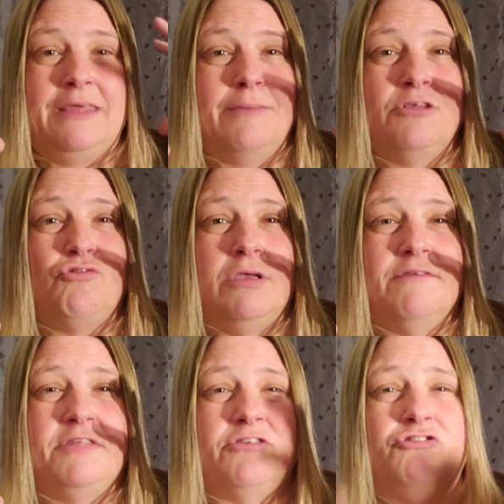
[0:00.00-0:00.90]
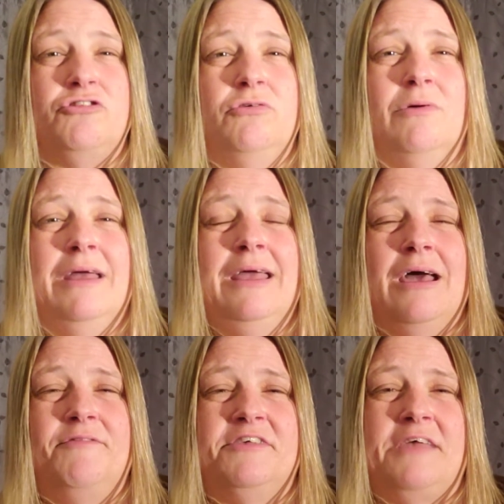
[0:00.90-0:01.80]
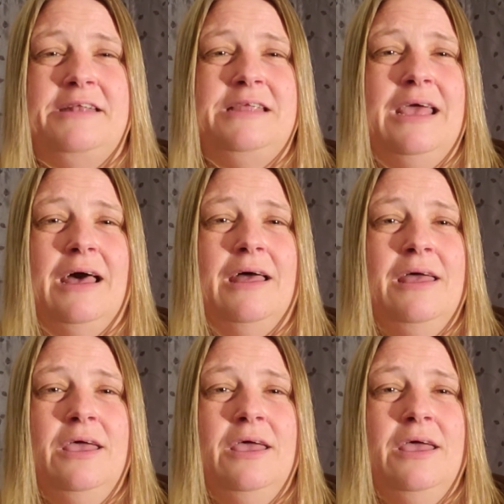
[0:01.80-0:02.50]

the imagery of this too, of this idea.